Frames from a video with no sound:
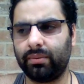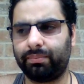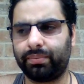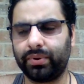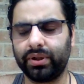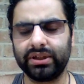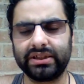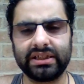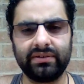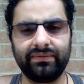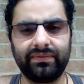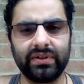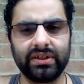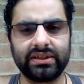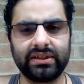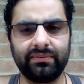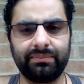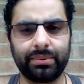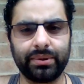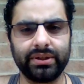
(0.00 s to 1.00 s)
person
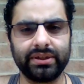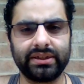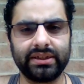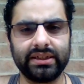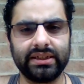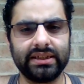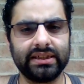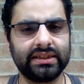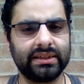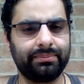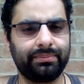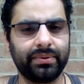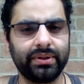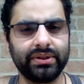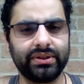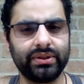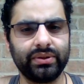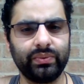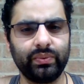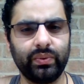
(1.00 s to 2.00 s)
versus a person is a
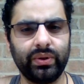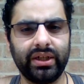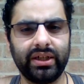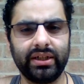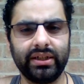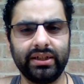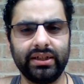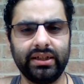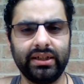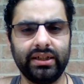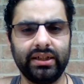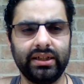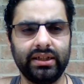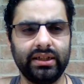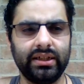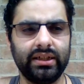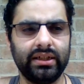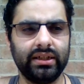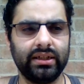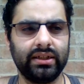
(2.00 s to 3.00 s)
person where
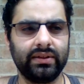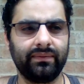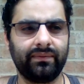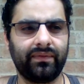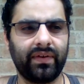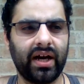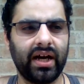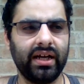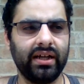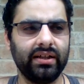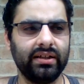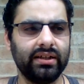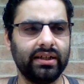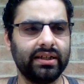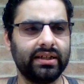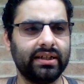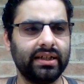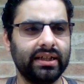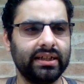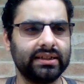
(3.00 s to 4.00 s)
he file
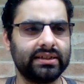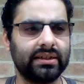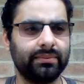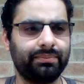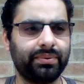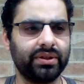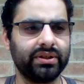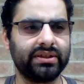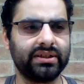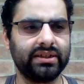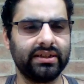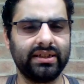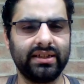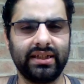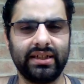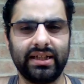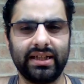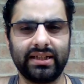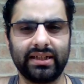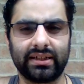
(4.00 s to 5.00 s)
against a person in
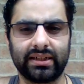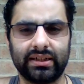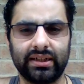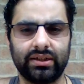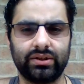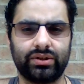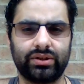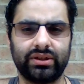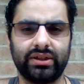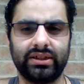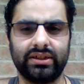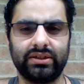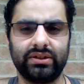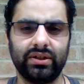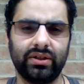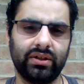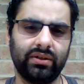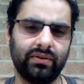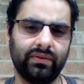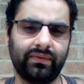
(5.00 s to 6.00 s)
another country.
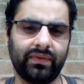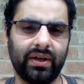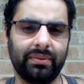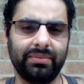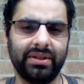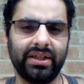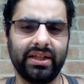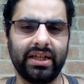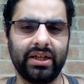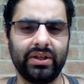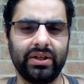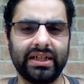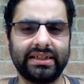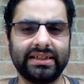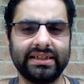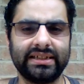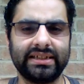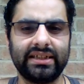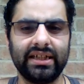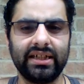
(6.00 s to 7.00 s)
So if I'm in the
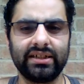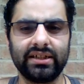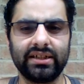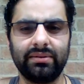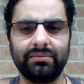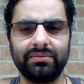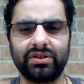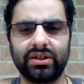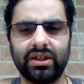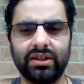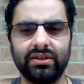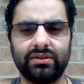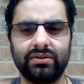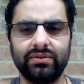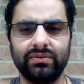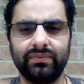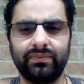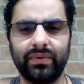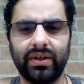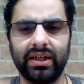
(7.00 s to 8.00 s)
United States and I'm trying
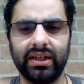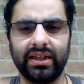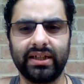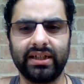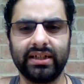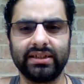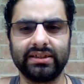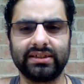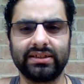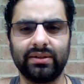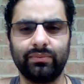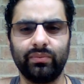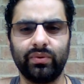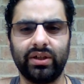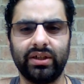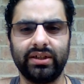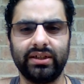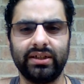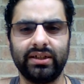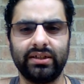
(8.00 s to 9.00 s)
to file against
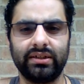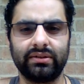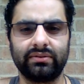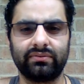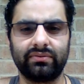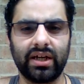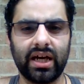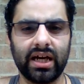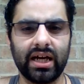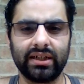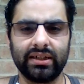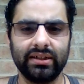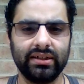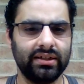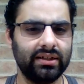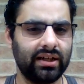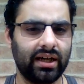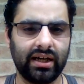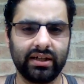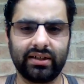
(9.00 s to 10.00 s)
someone in Iraq,
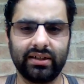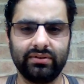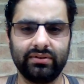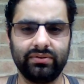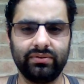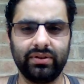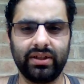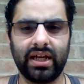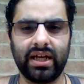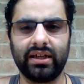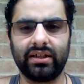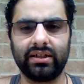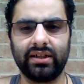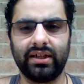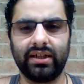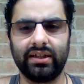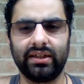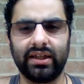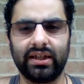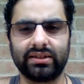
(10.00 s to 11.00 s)
I can do that,
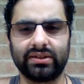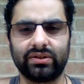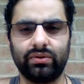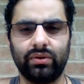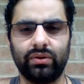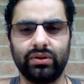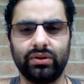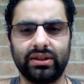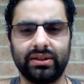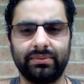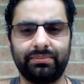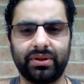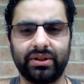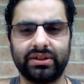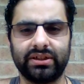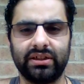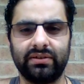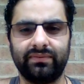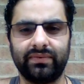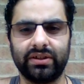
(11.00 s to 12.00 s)
and that's called
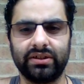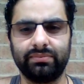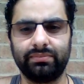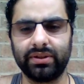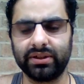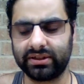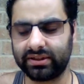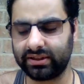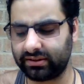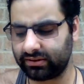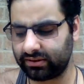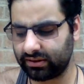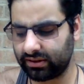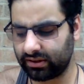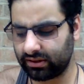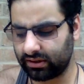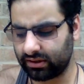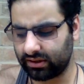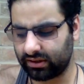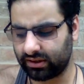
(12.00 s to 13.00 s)
person versus person
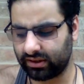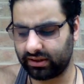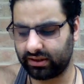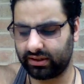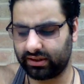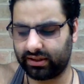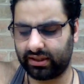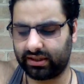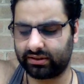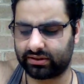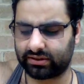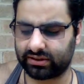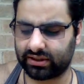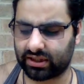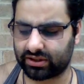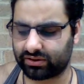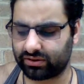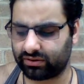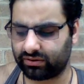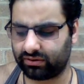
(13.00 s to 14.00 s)
in the
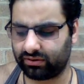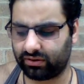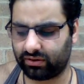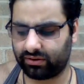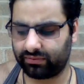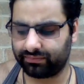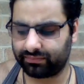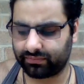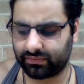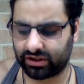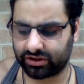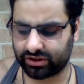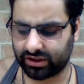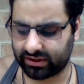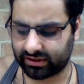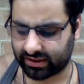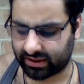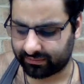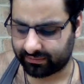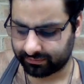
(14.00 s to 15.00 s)
international law
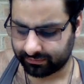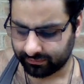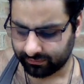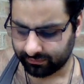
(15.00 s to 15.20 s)
agenda.